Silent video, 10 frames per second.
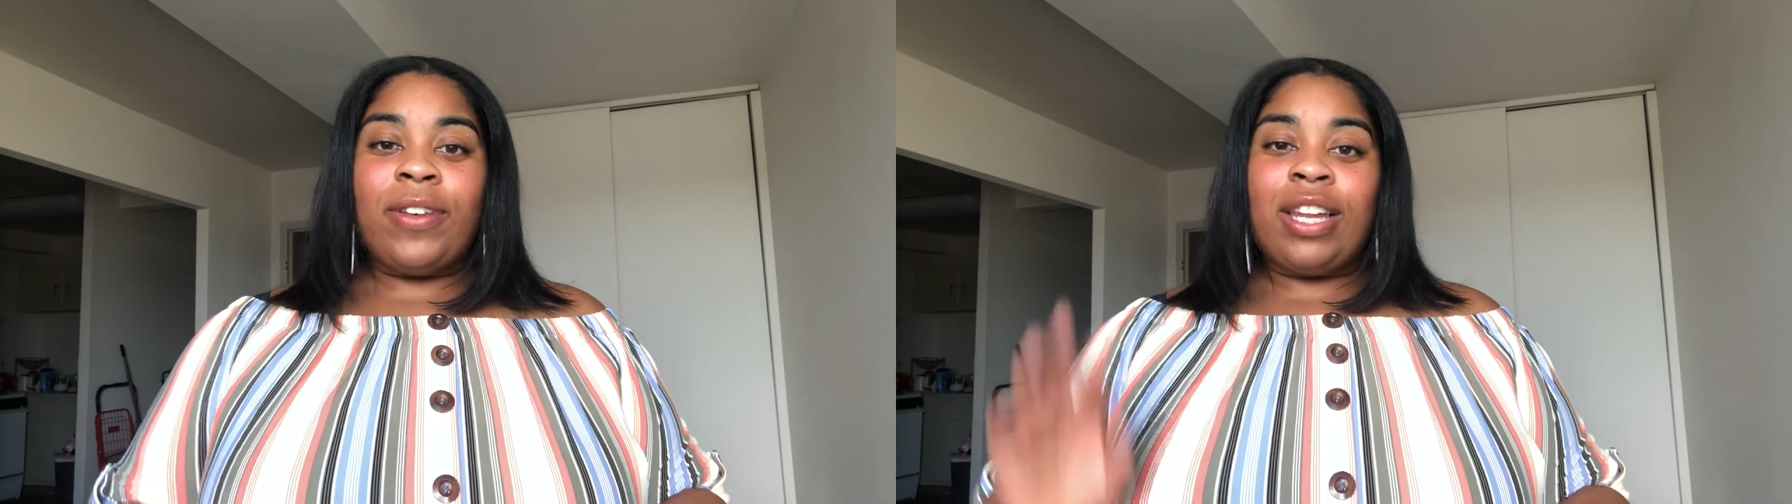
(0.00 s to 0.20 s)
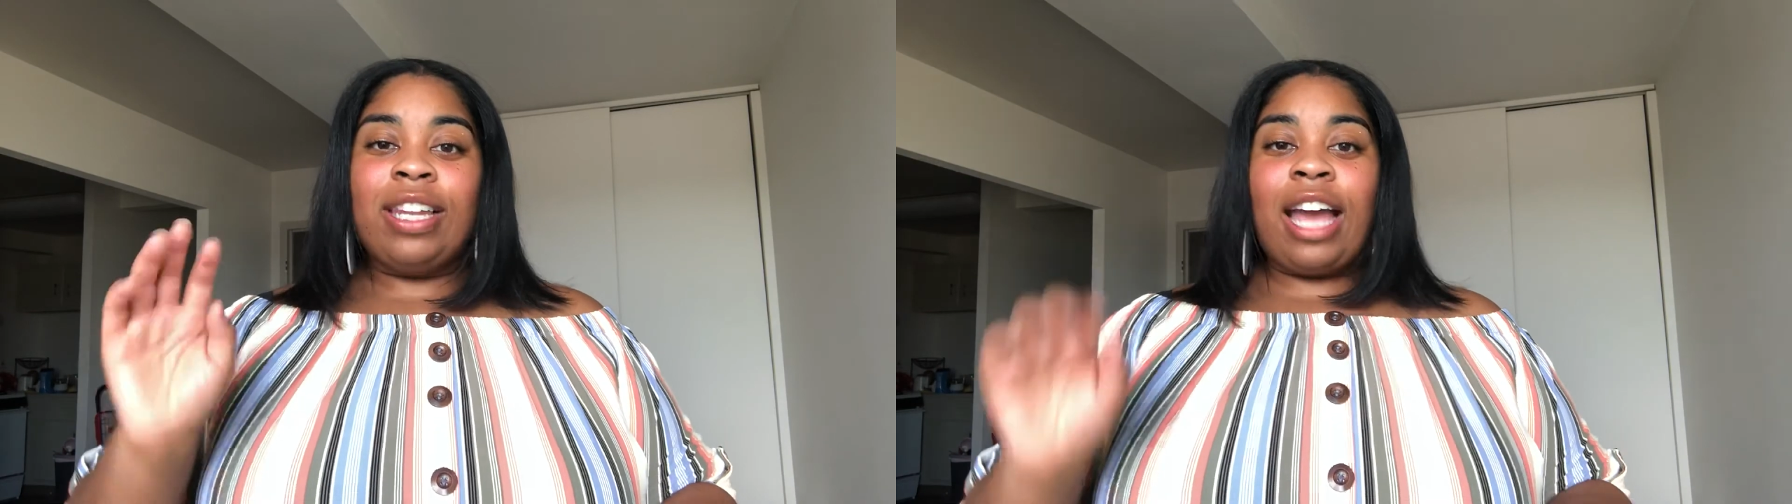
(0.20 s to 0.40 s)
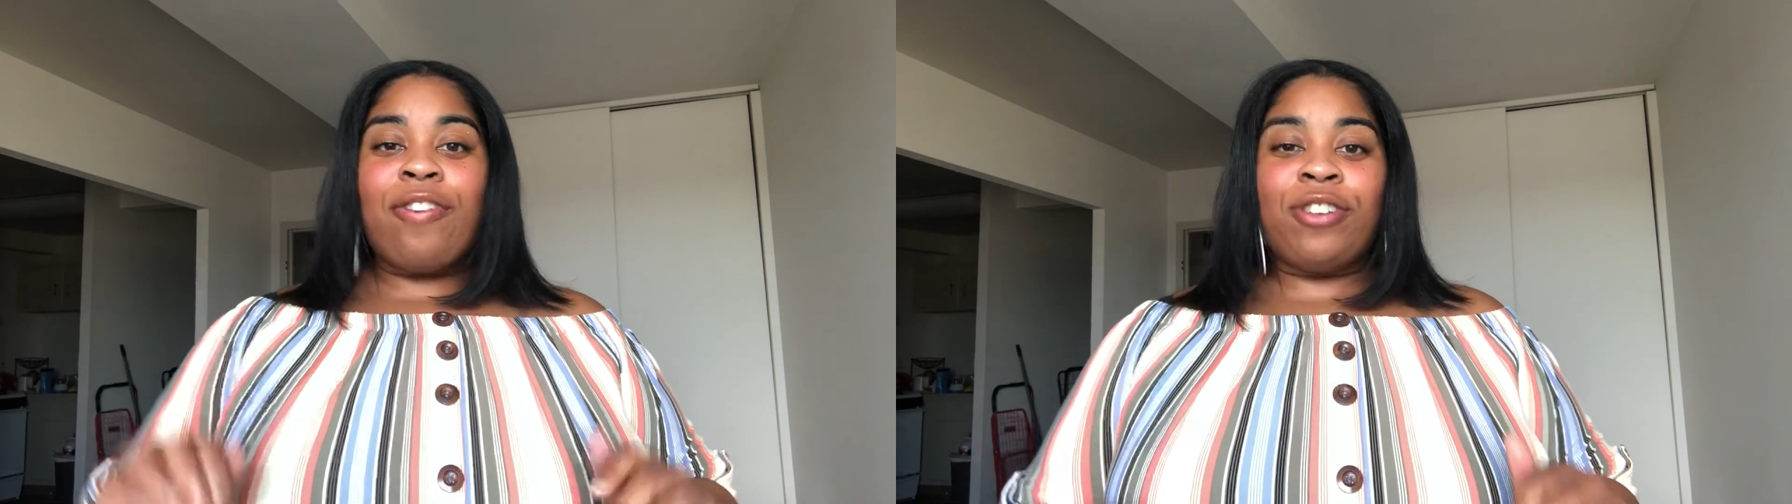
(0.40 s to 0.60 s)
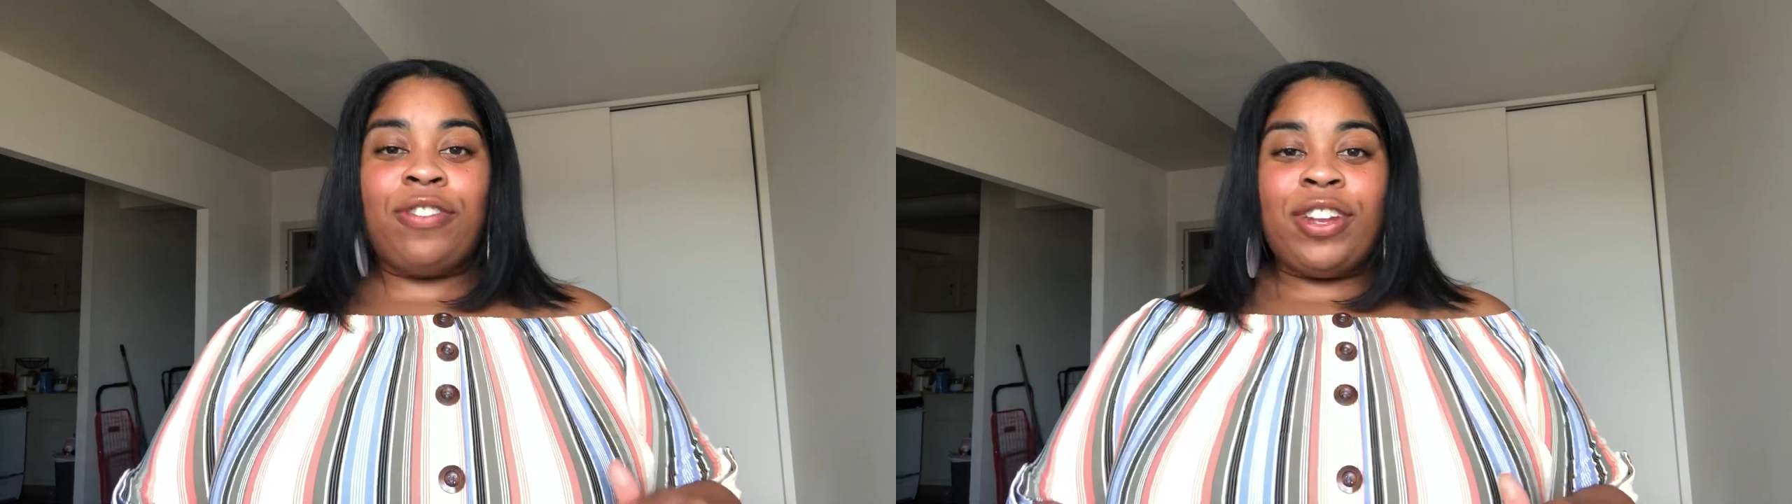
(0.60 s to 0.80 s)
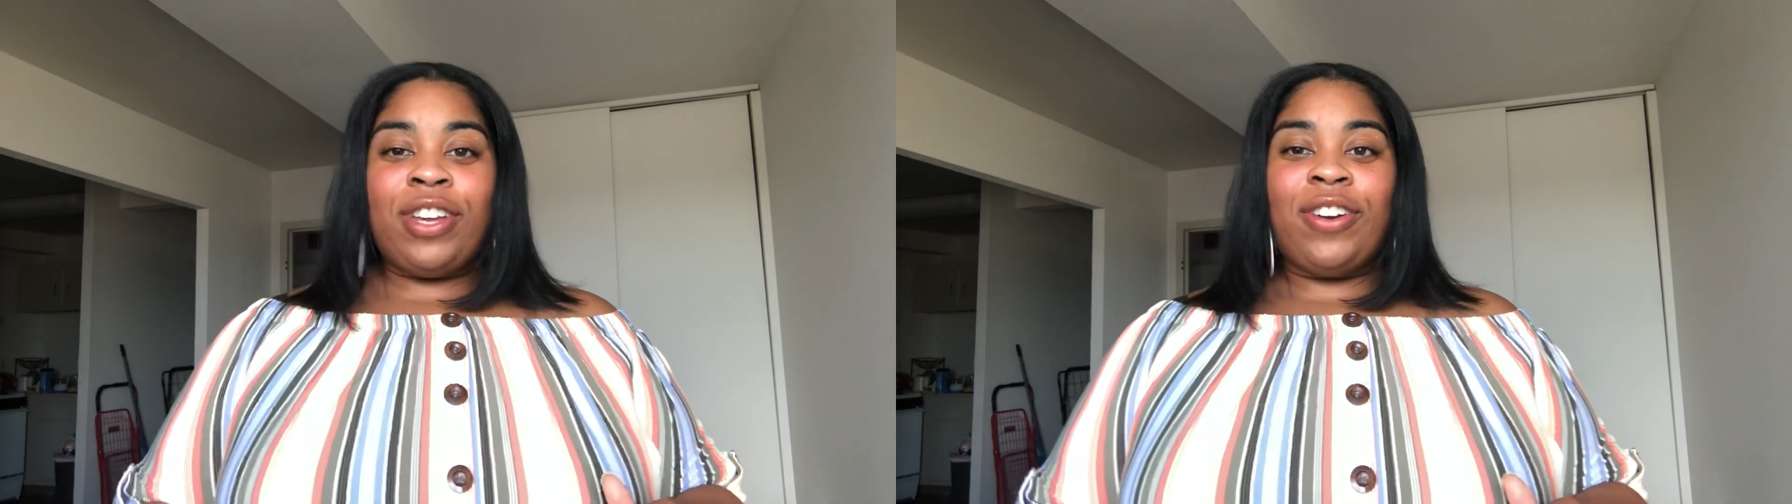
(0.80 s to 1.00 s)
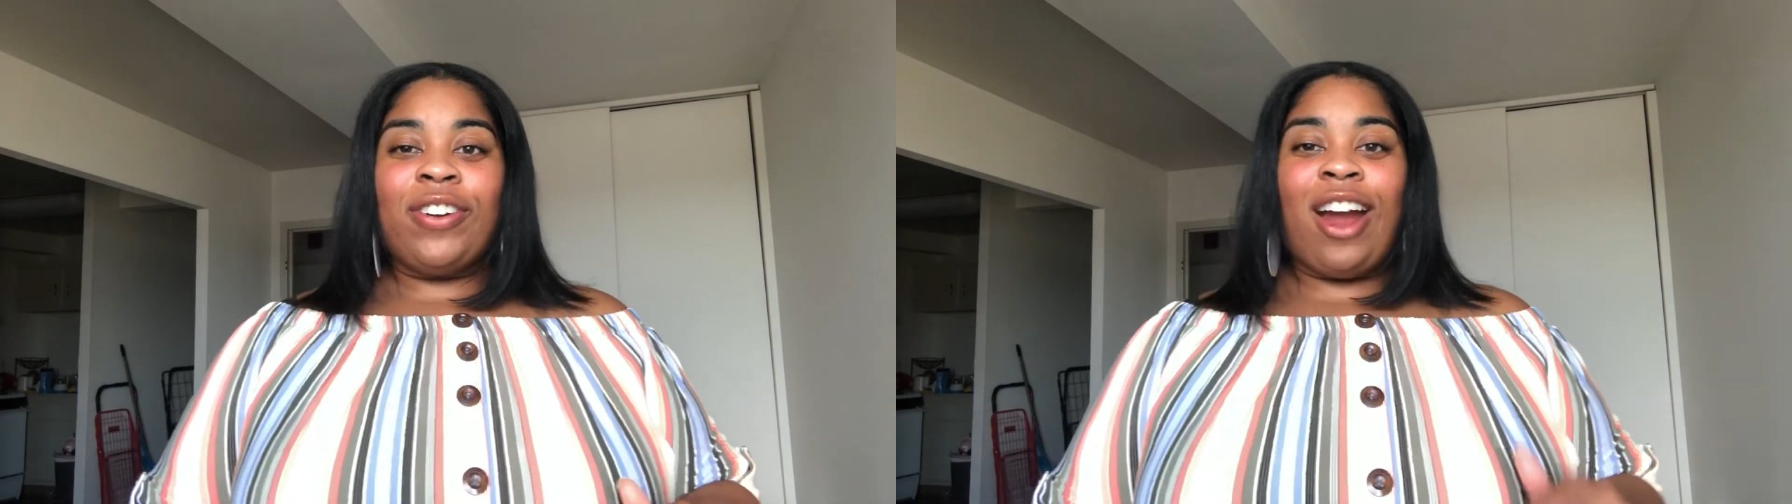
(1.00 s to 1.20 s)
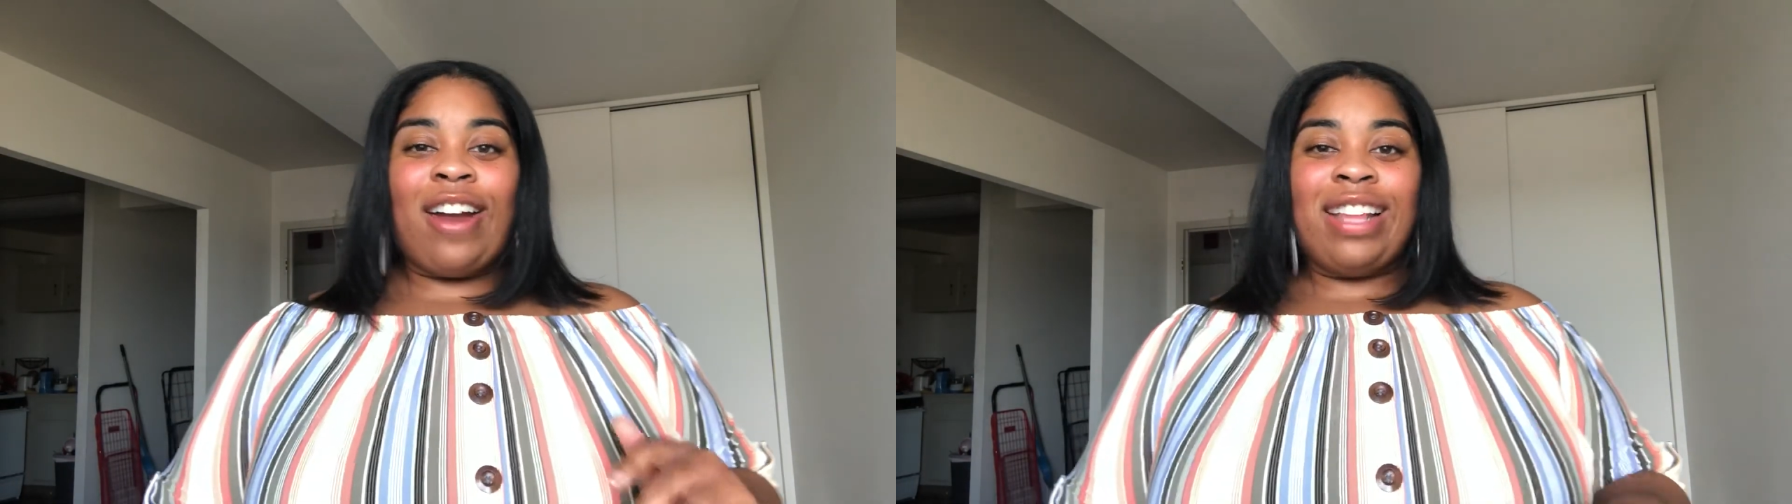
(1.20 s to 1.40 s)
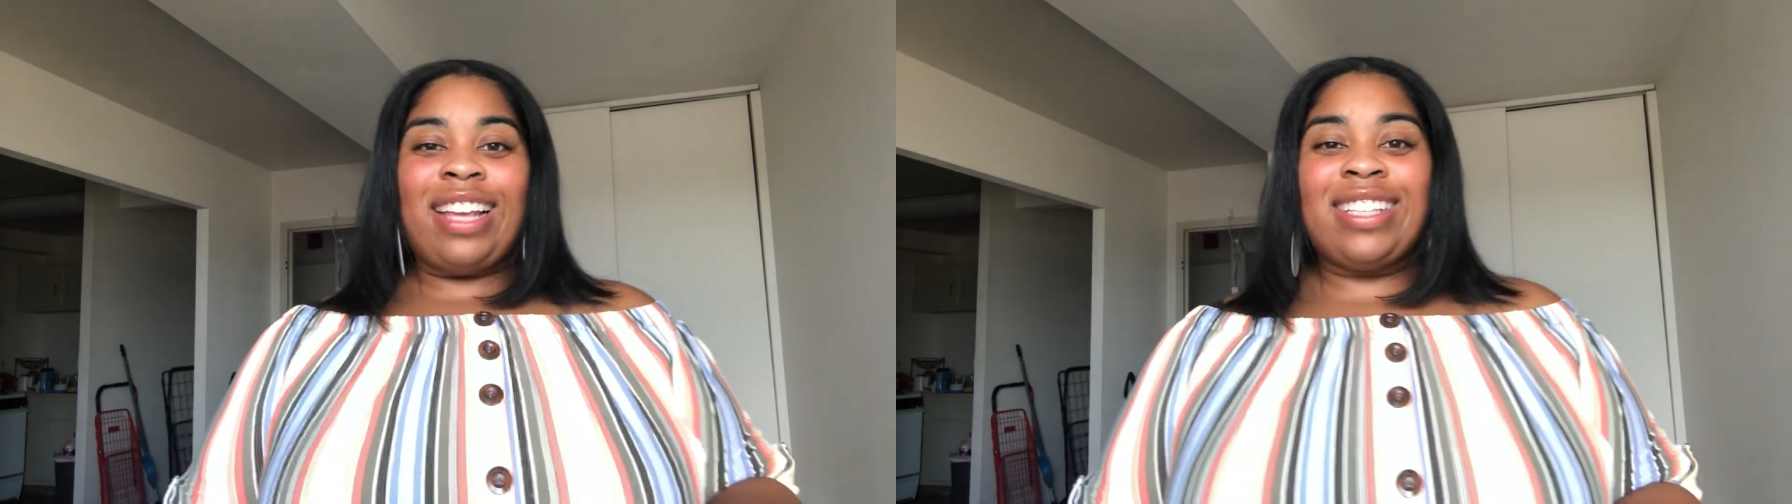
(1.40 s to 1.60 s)
Look out for the video. All
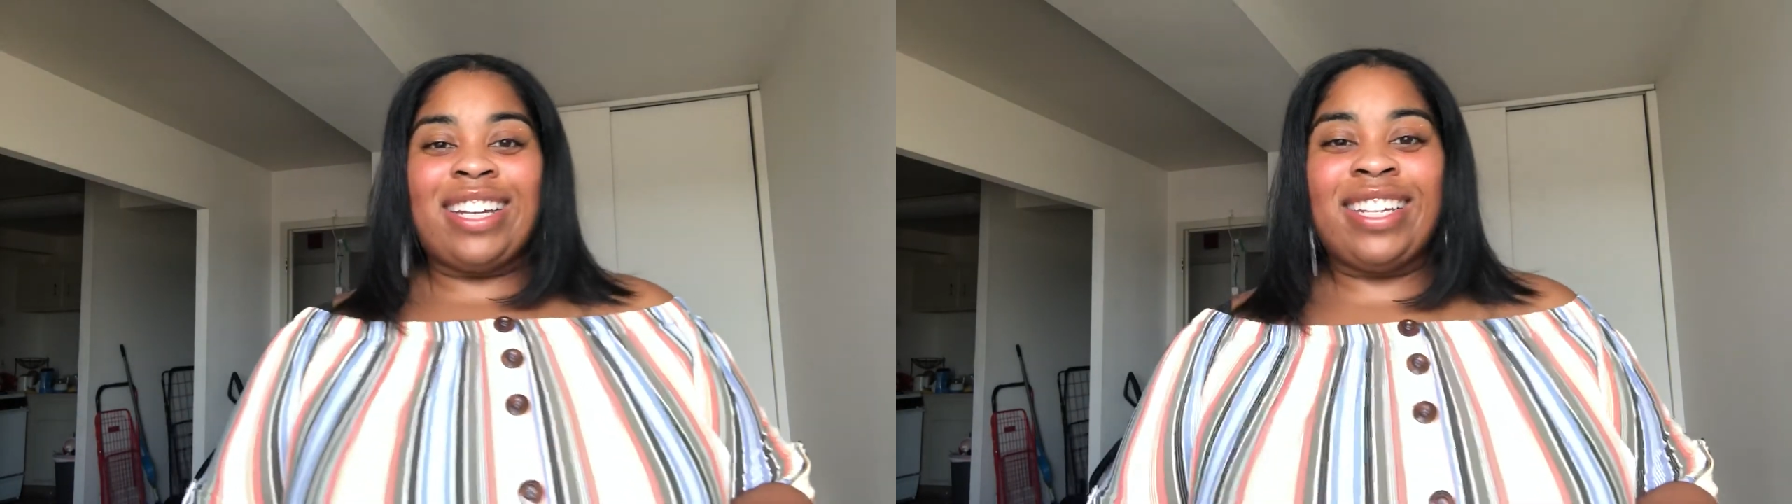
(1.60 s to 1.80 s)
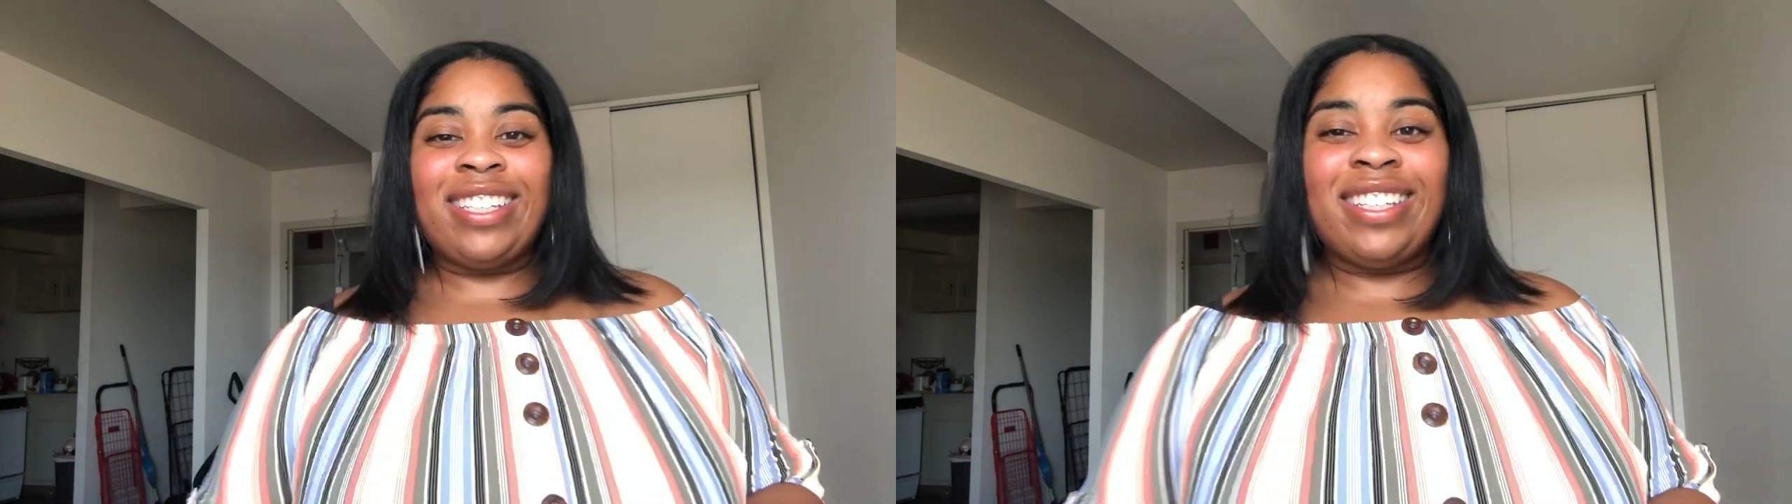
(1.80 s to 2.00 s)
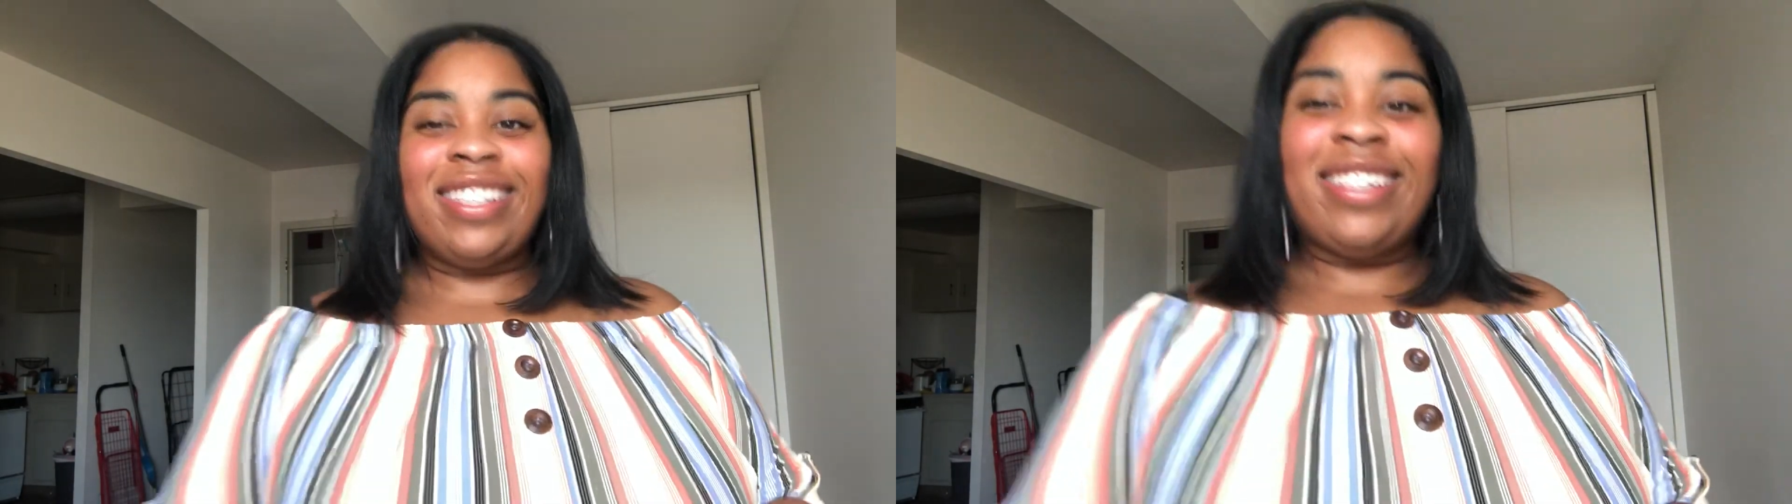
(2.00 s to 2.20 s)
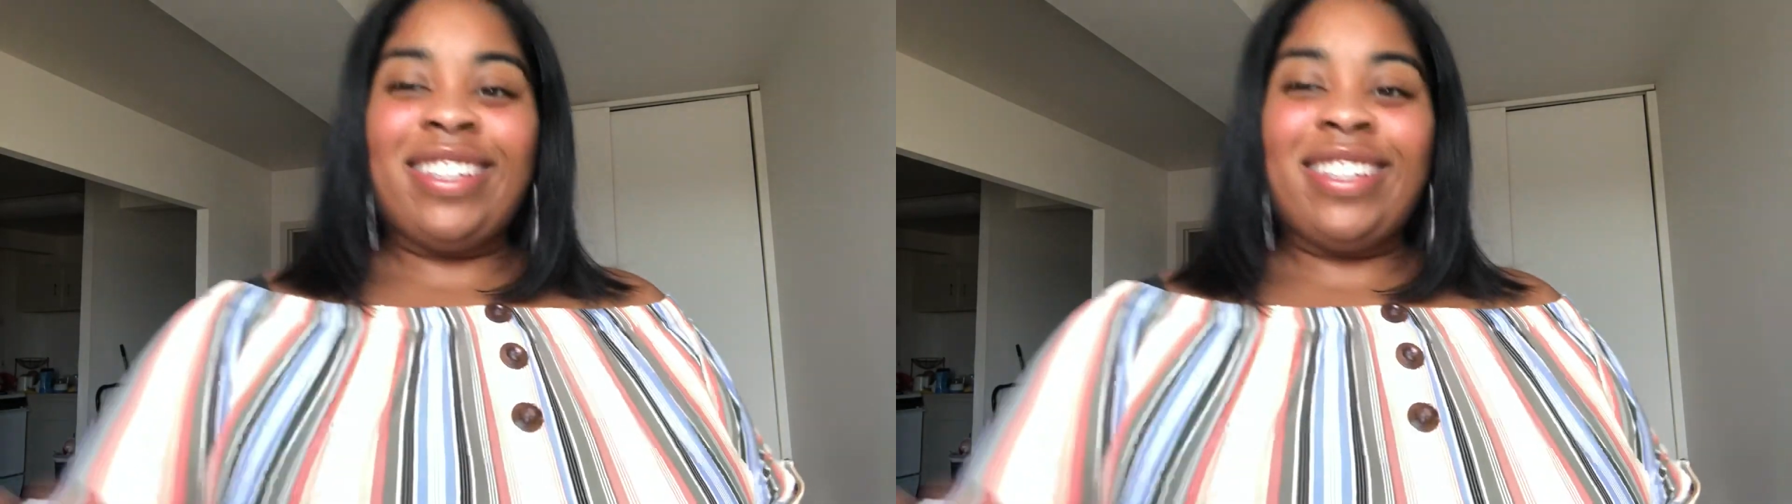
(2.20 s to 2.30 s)
right. Thanks, guys.